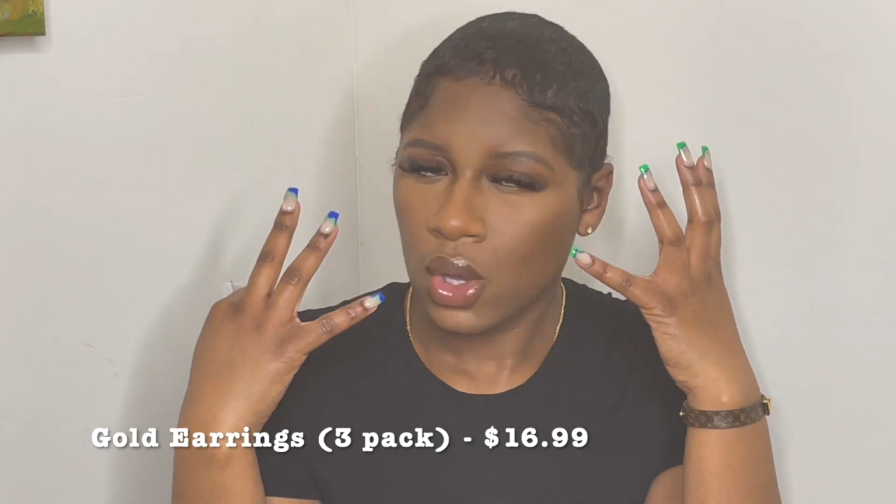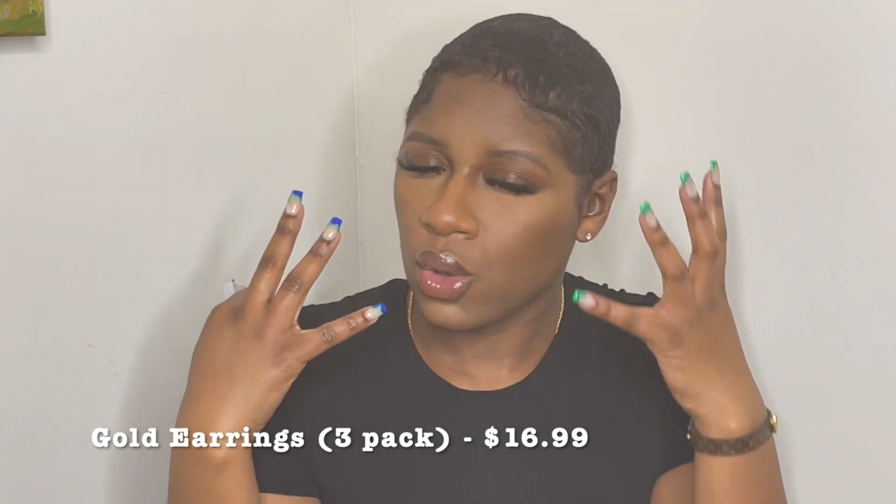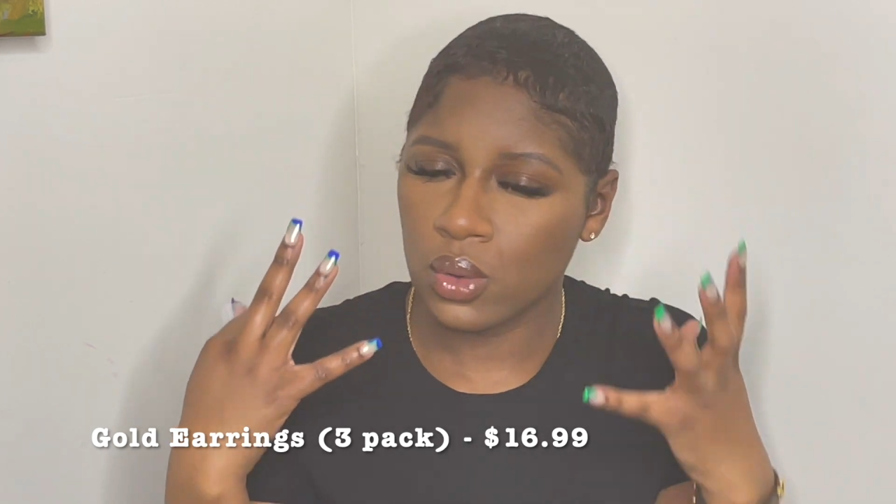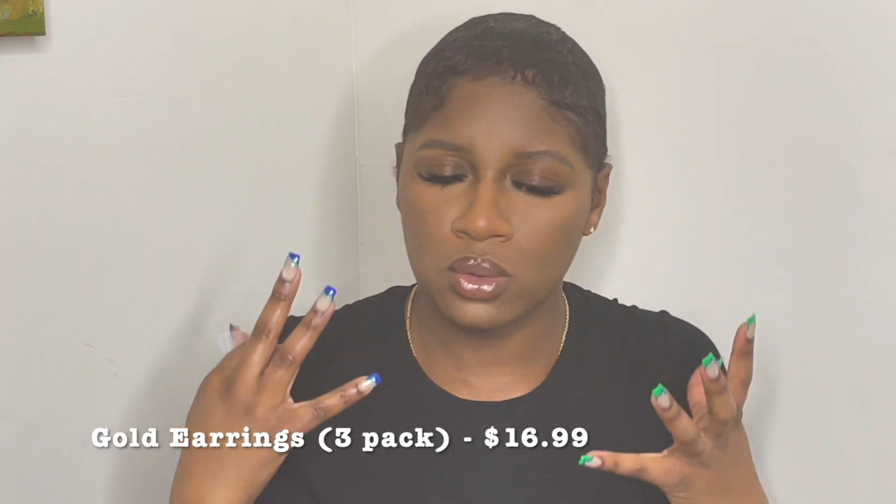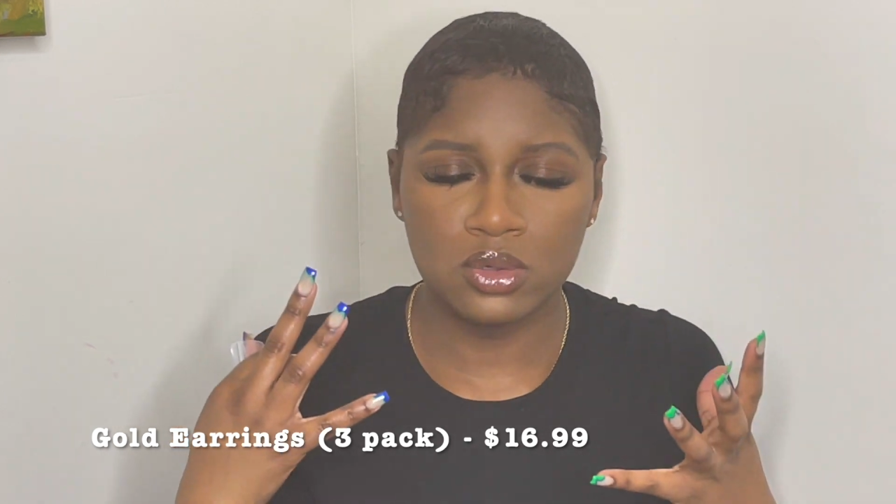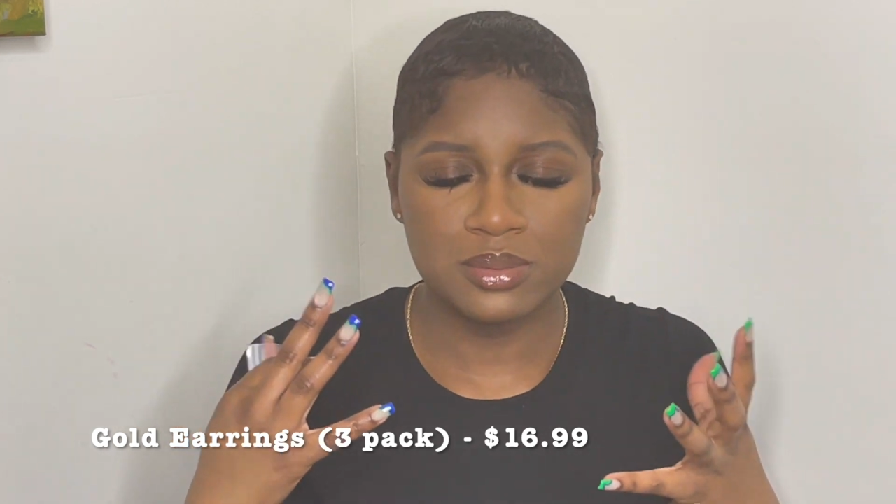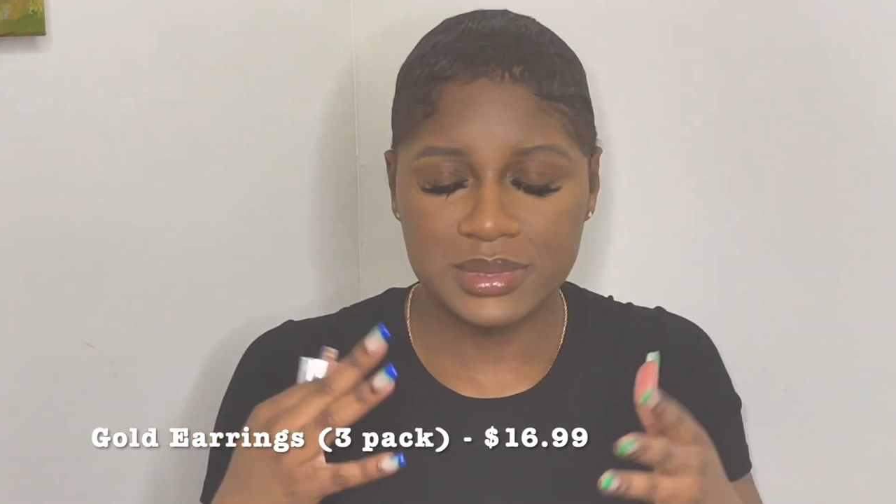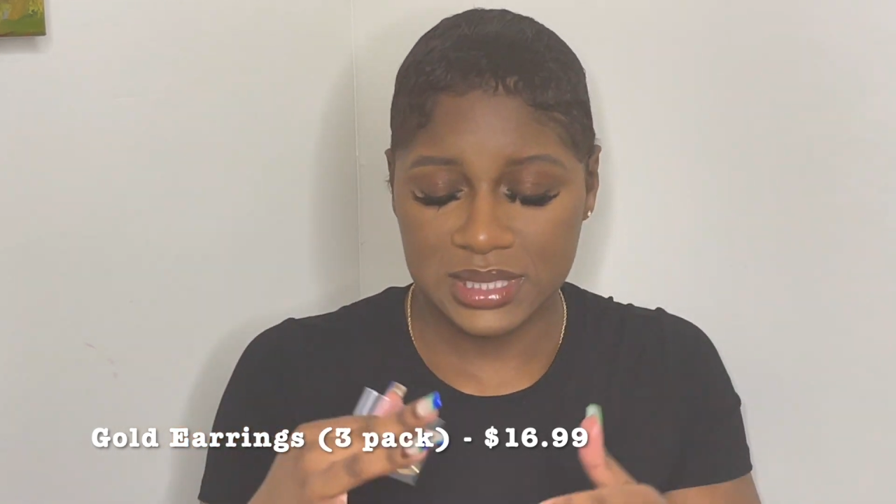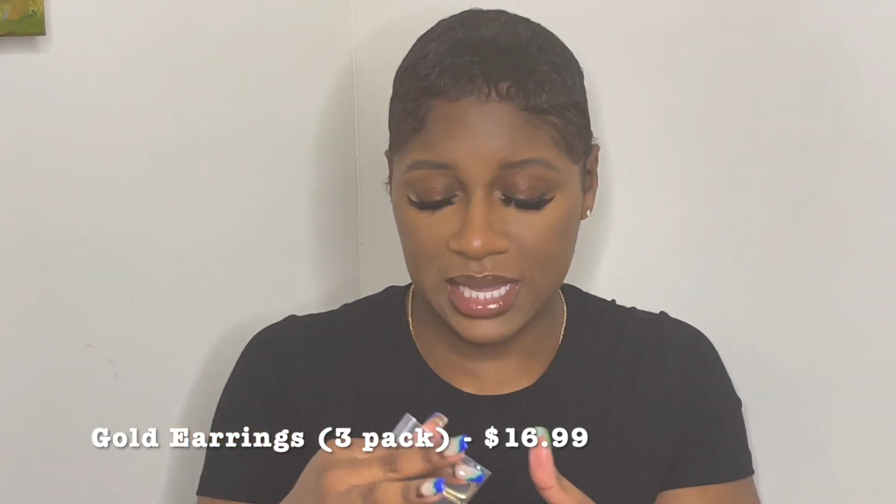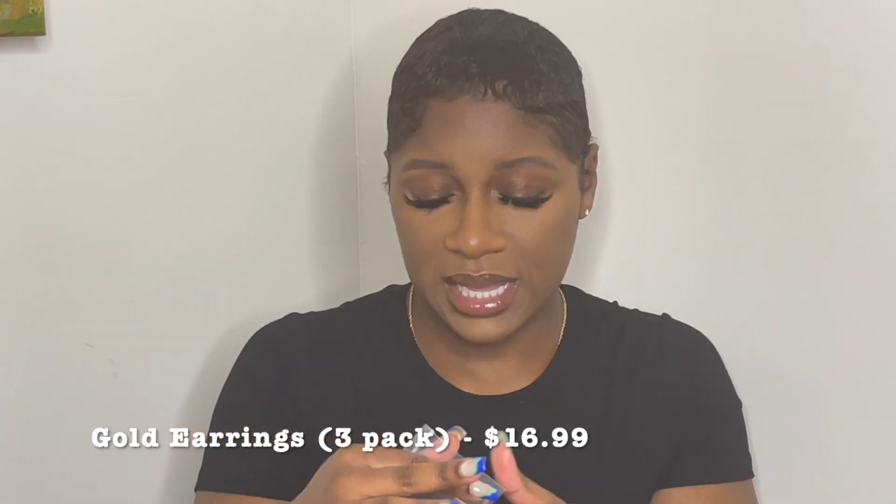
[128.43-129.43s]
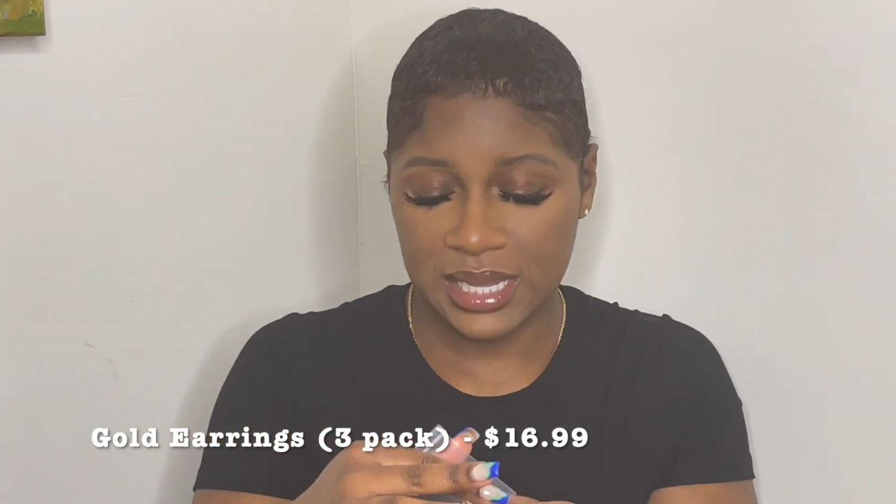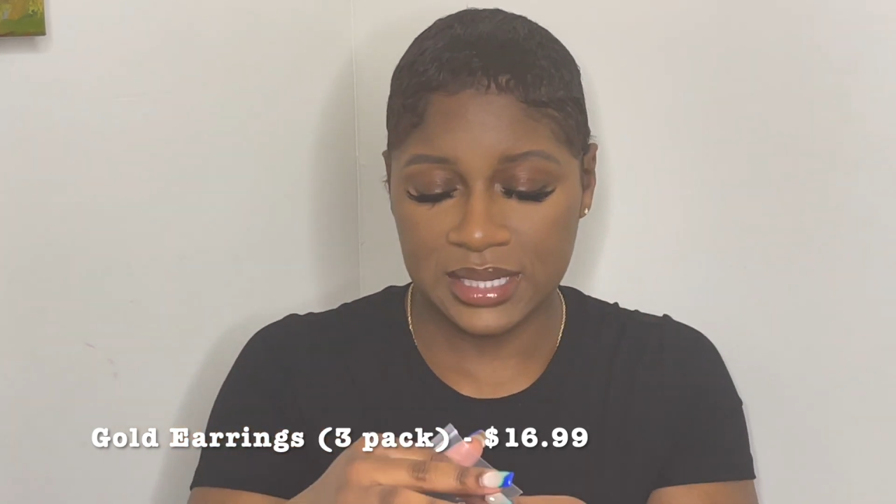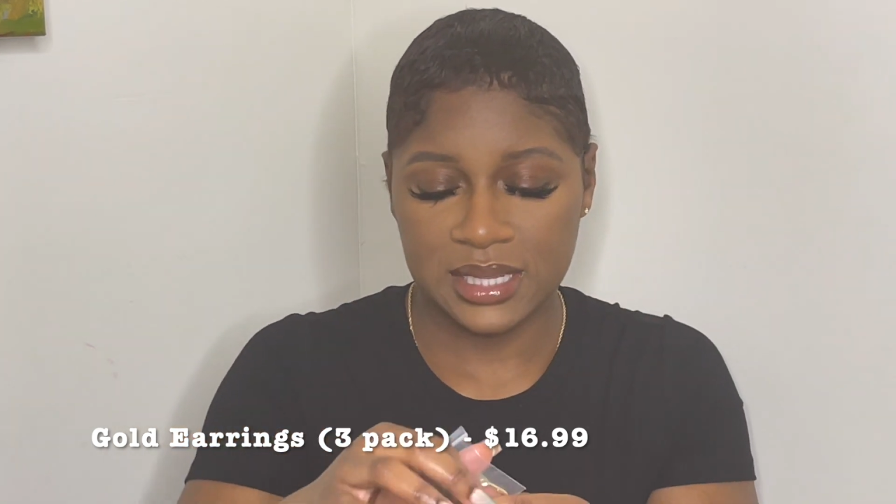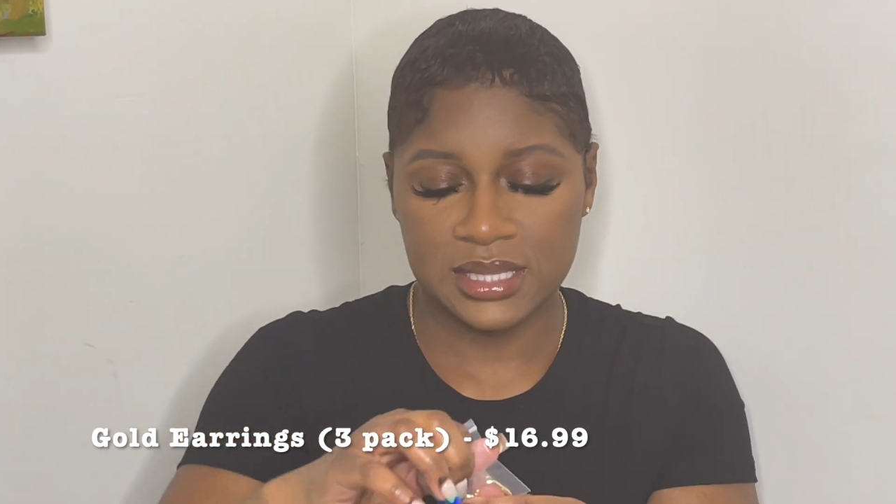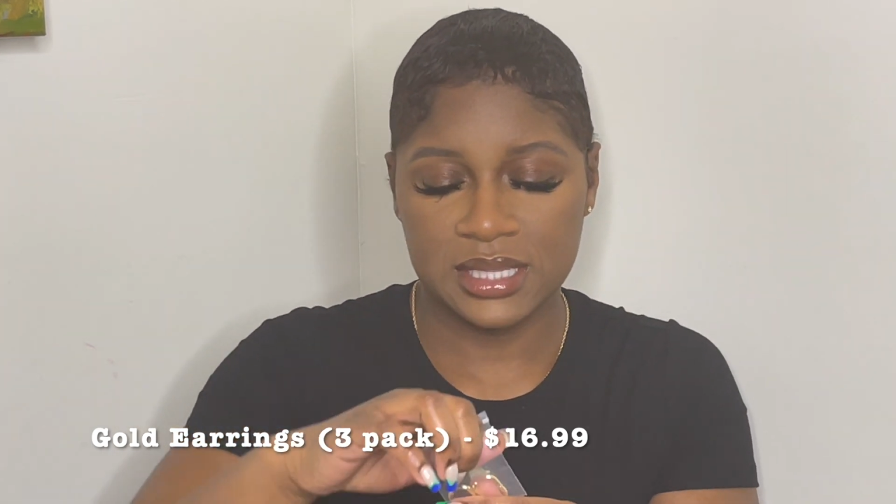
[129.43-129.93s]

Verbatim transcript: hoops, and